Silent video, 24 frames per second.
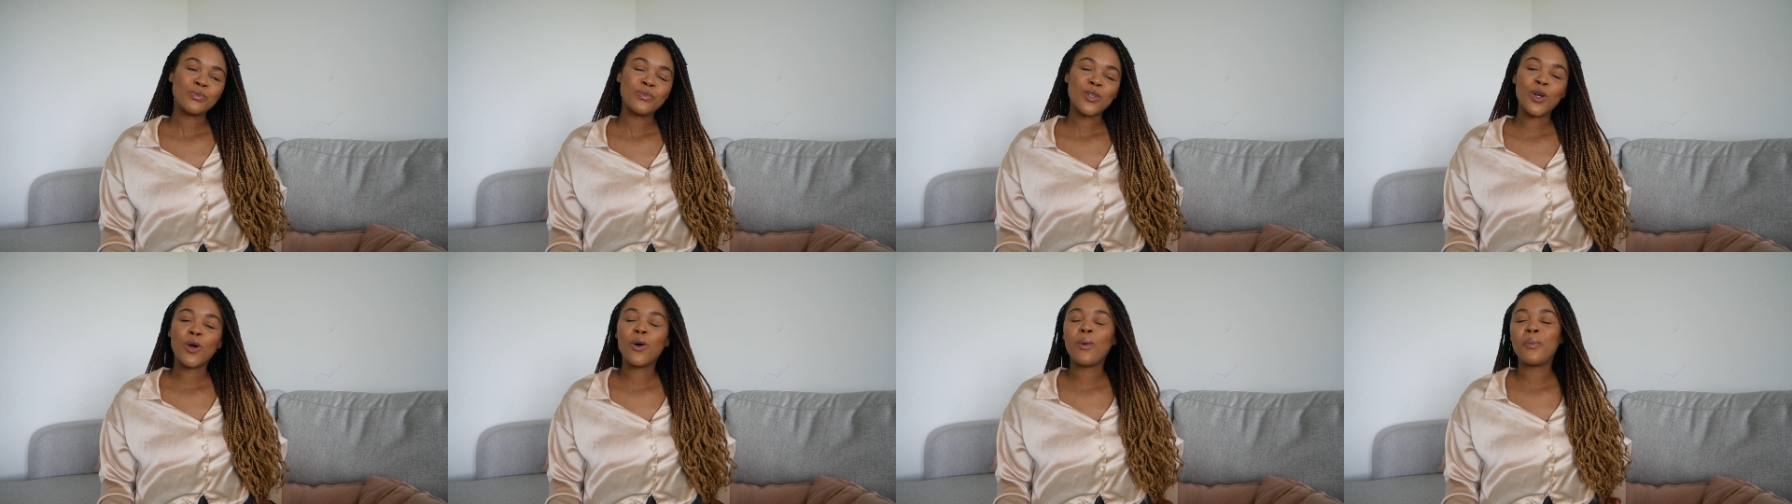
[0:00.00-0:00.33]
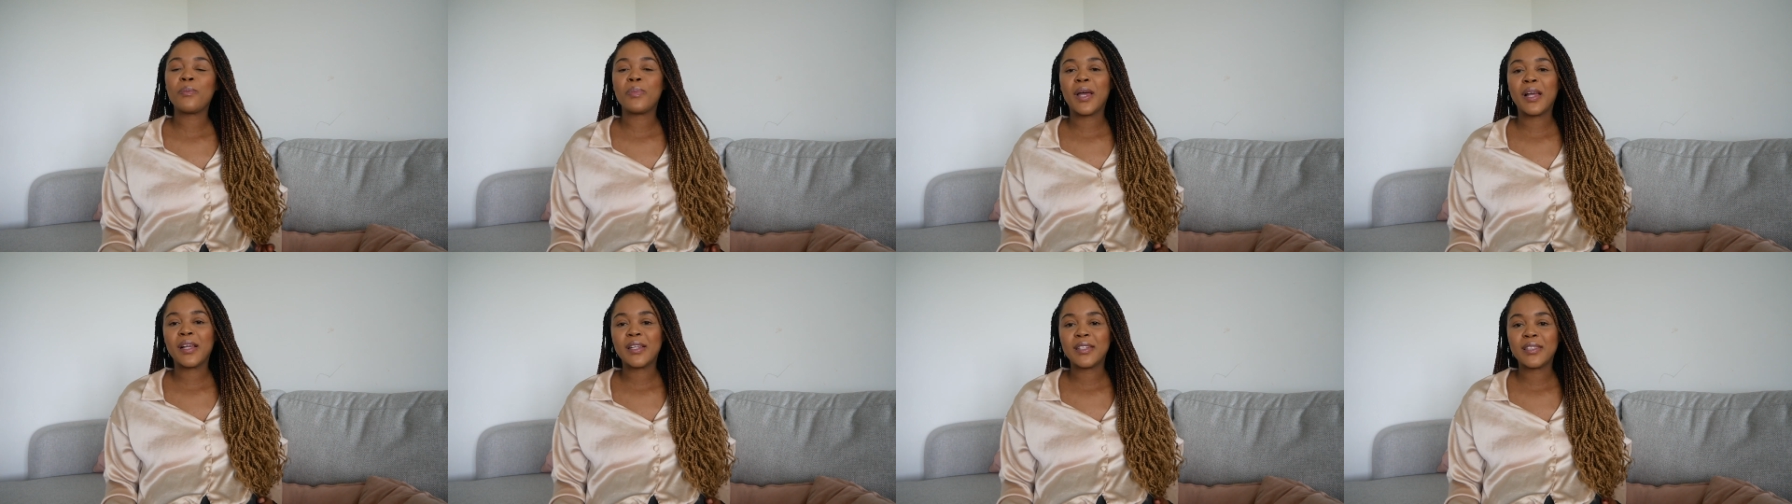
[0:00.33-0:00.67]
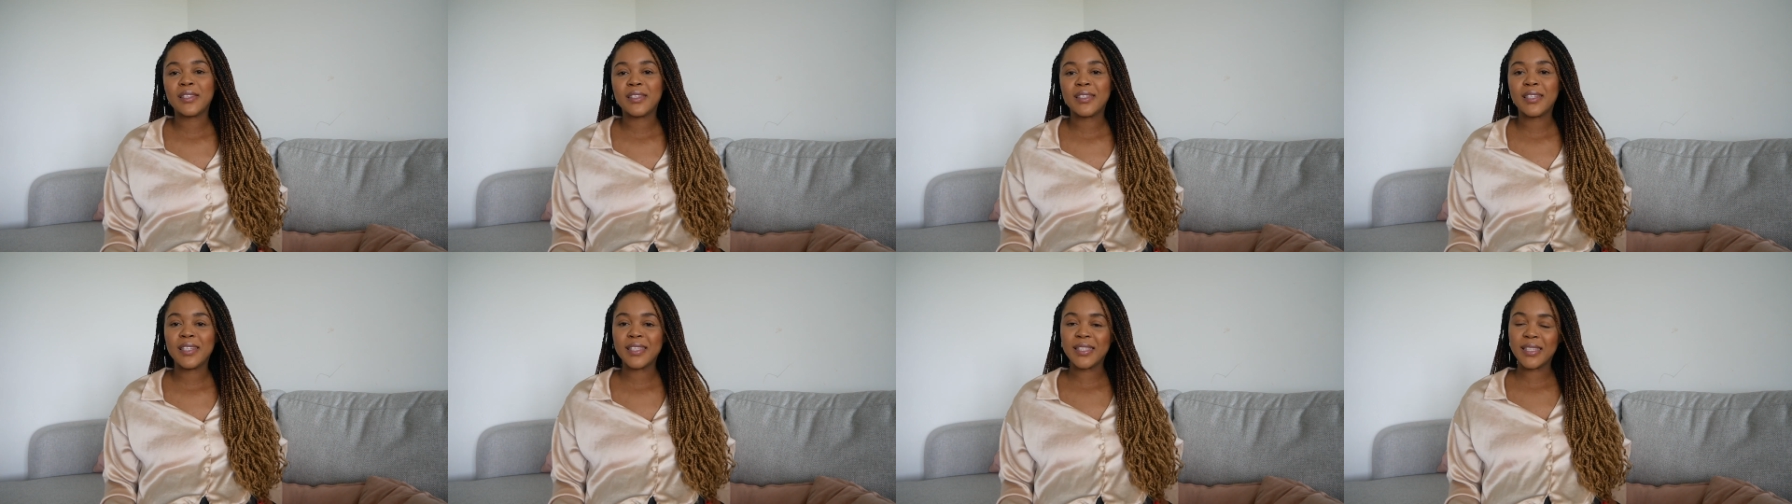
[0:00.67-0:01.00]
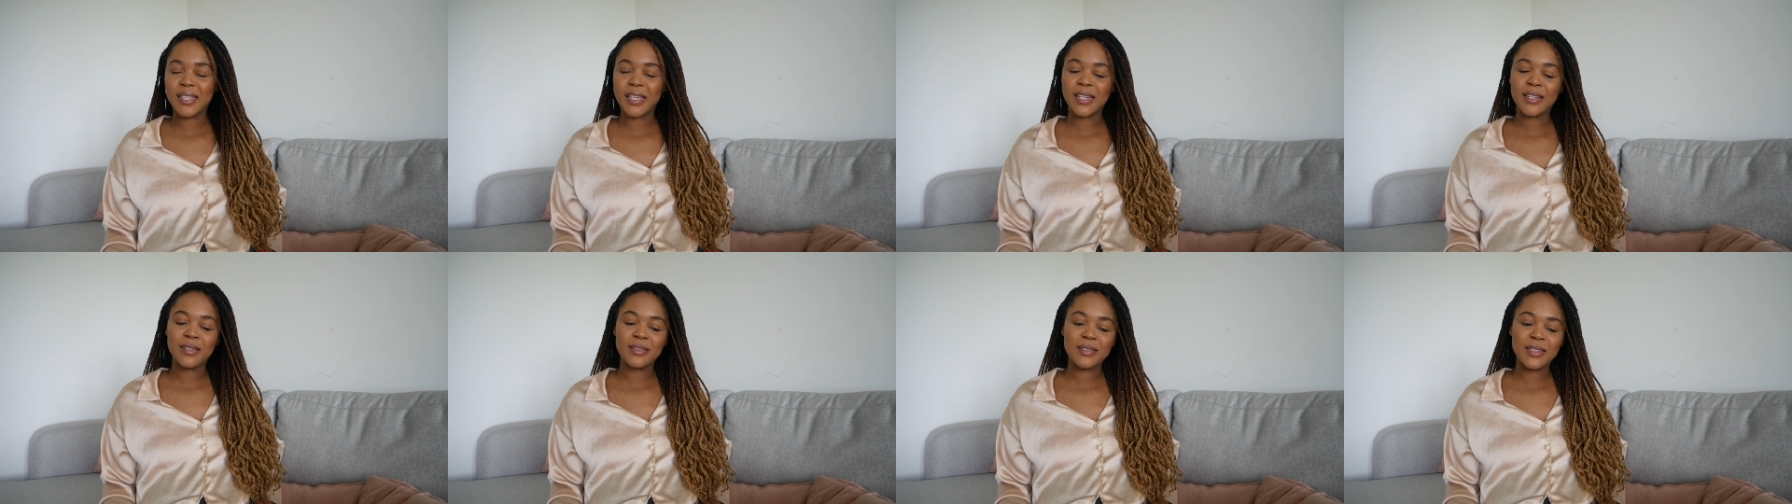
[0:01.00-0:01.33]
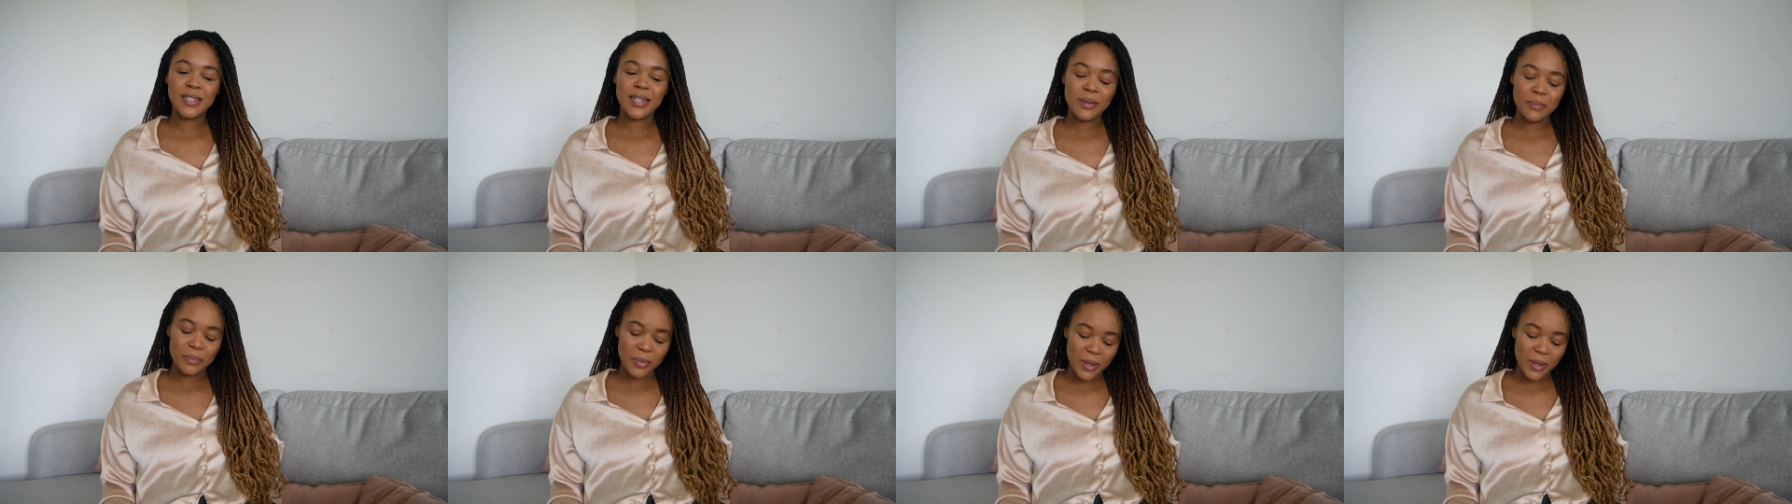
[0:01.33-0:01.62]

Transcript: compared to singleton